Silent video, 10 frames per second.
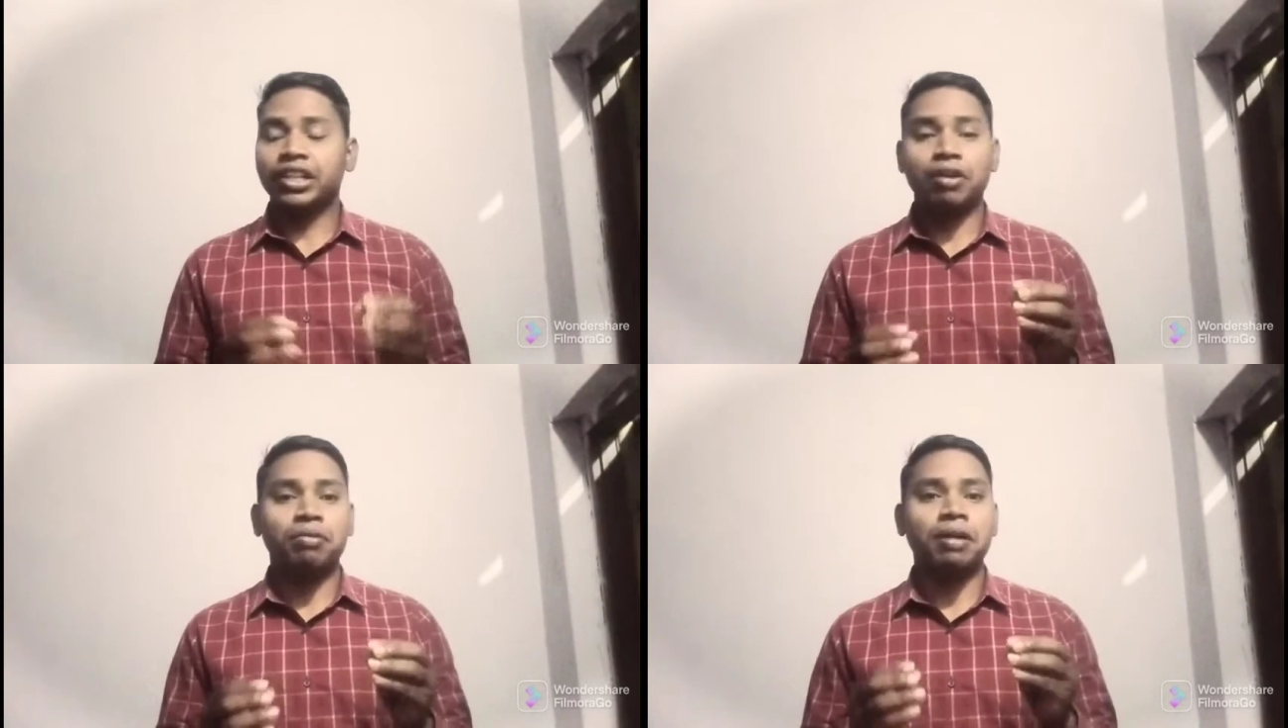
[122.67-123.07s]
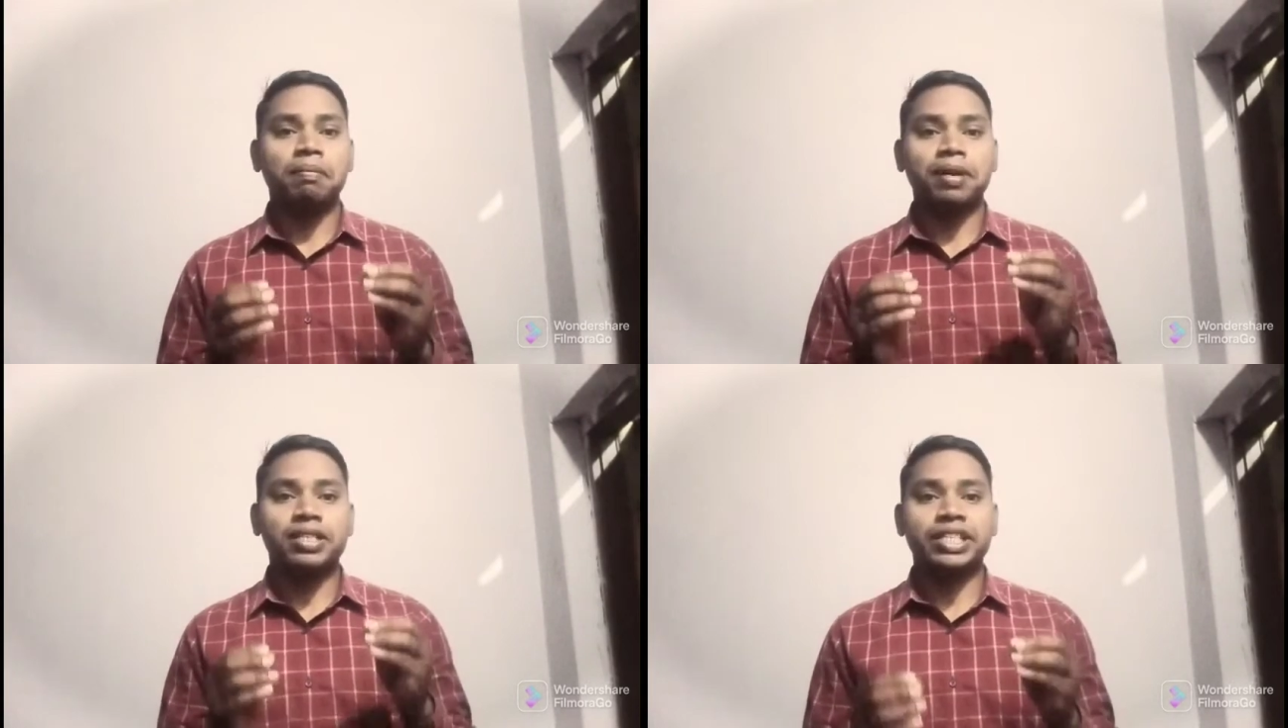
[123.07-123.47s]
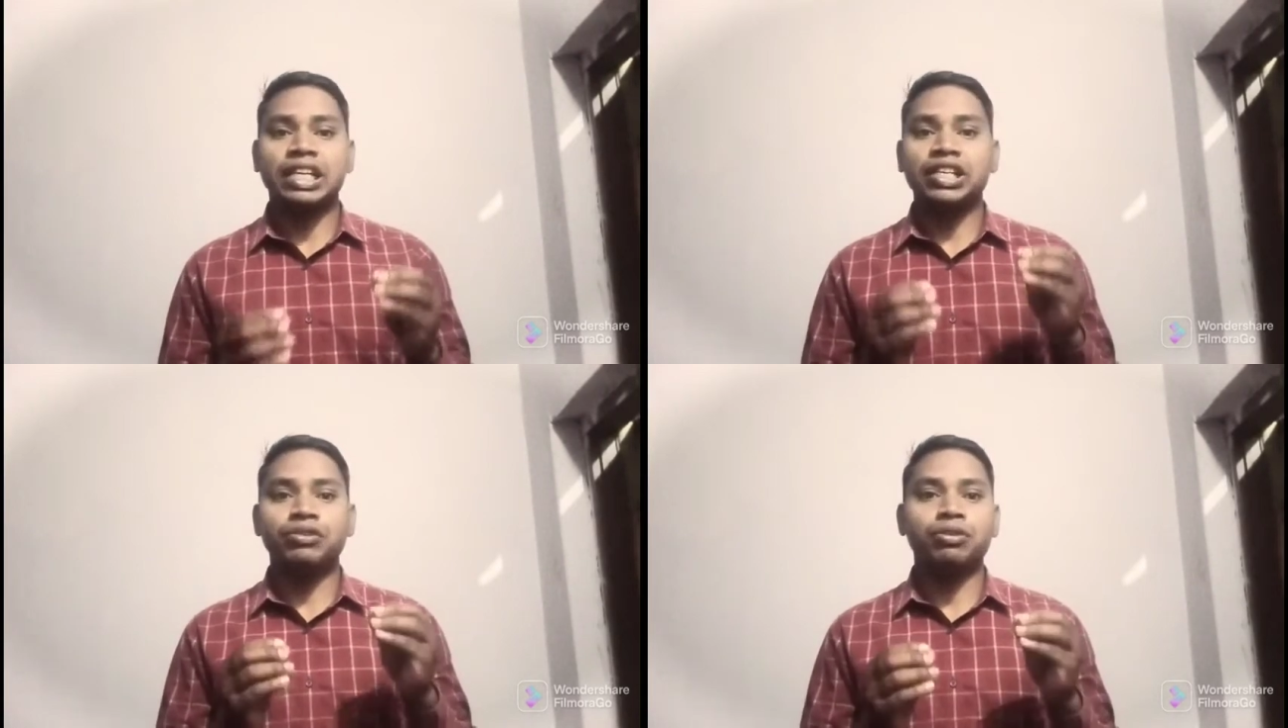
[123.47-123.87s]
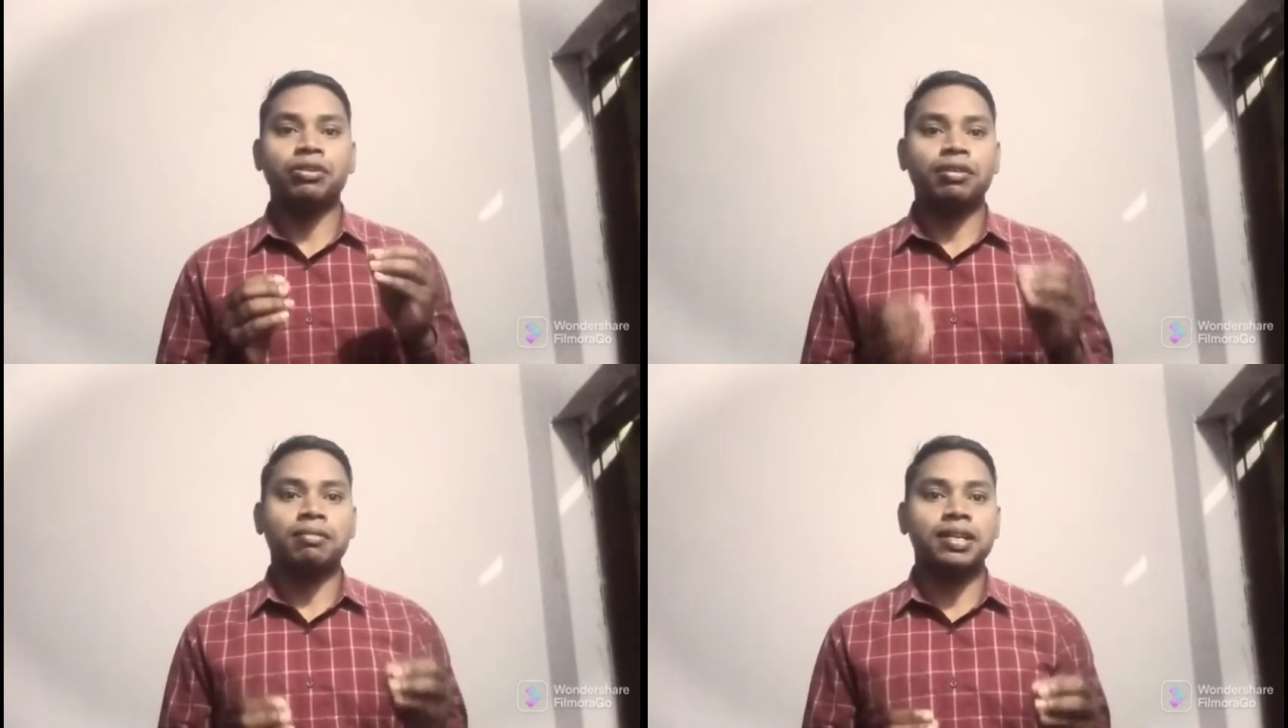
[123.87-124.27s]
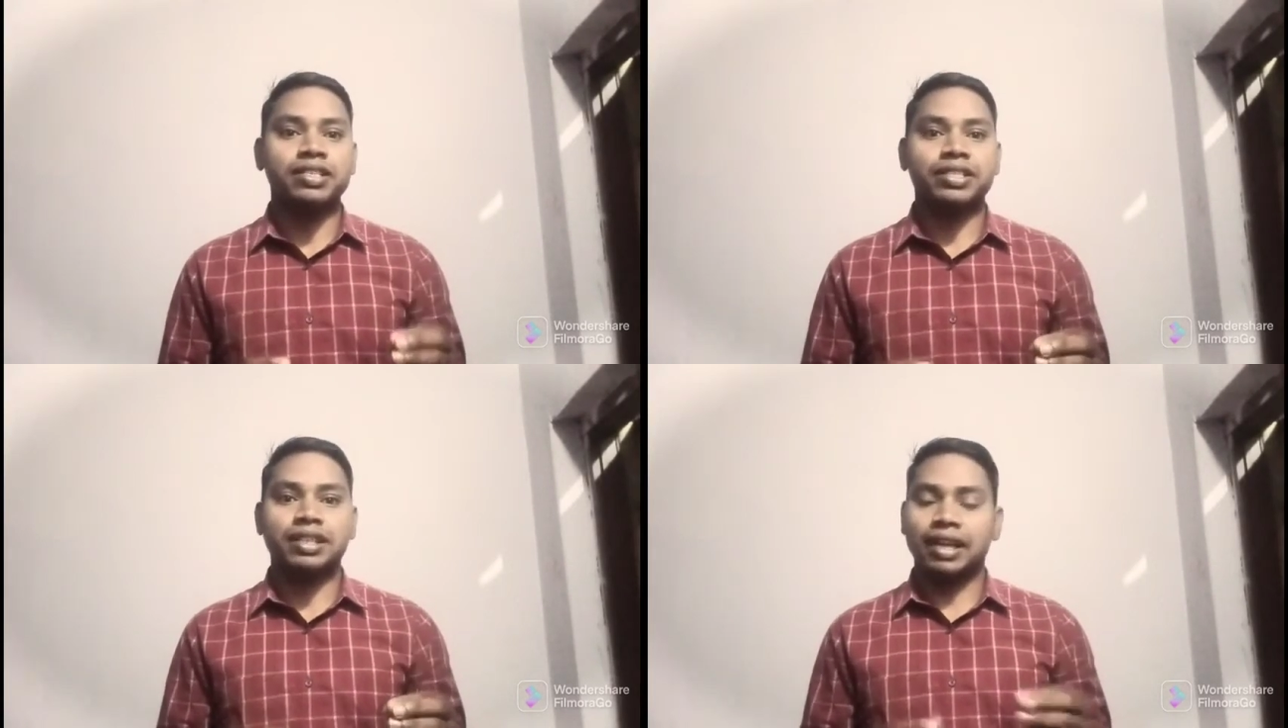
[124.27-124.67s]
They were passing lewd
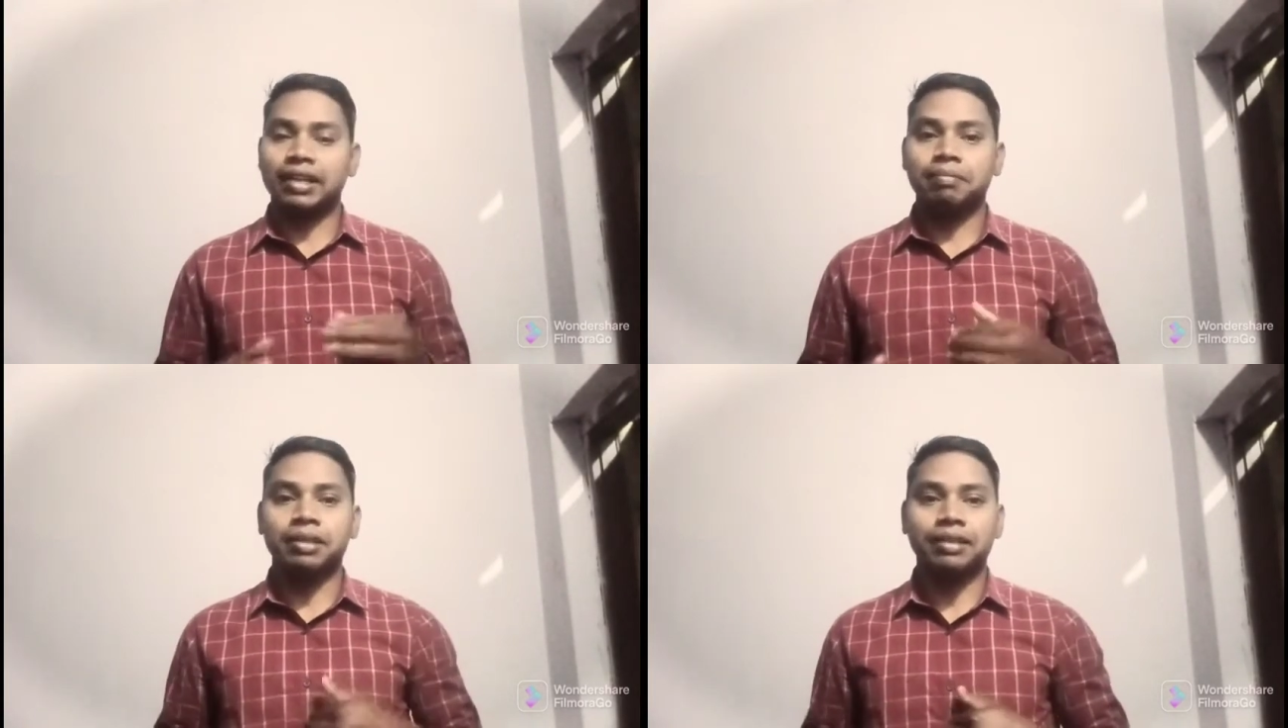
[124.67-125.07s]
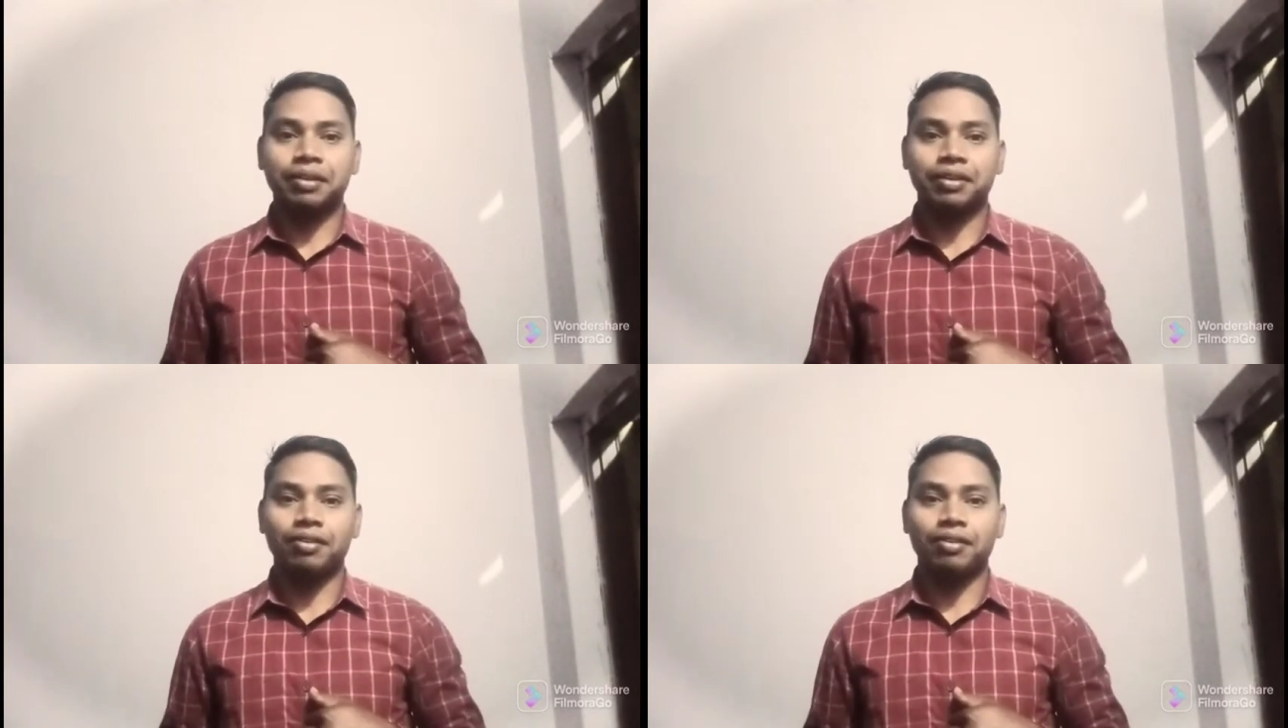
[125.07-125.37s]
comments at me.